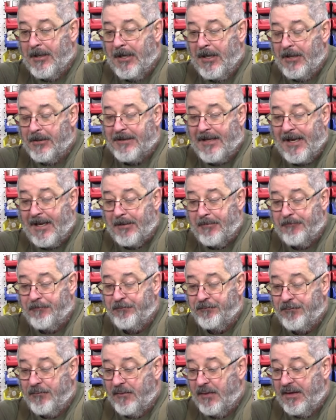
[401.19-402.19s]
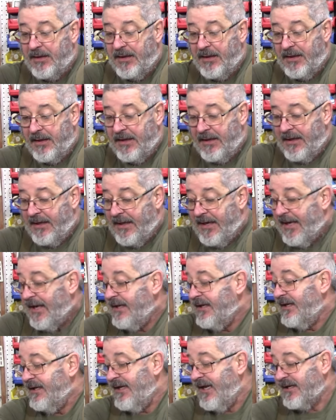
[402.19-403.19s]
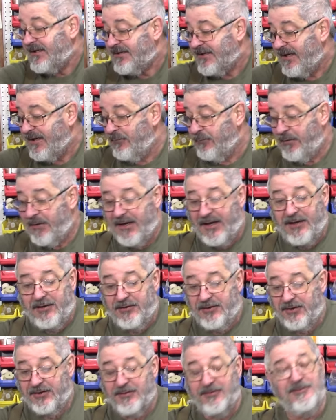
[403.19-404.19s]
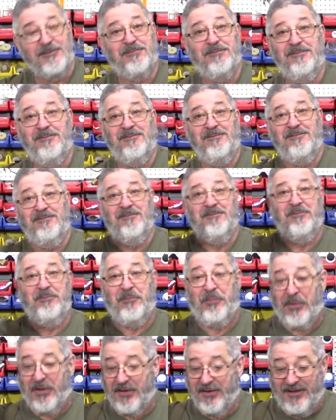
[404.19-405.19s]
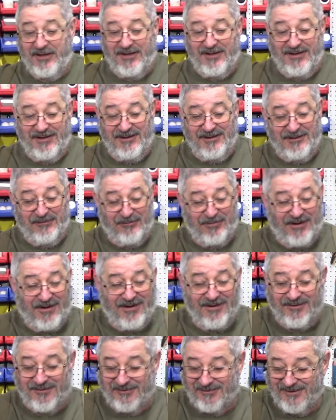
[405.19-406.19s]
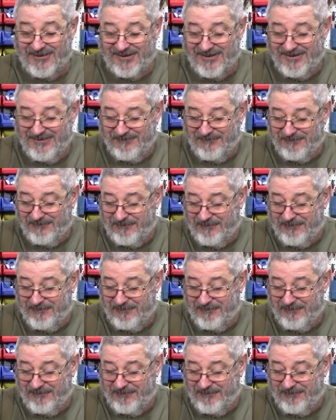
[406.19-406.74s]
Okay, and the next thing we gotta do is put it in the bottle, right?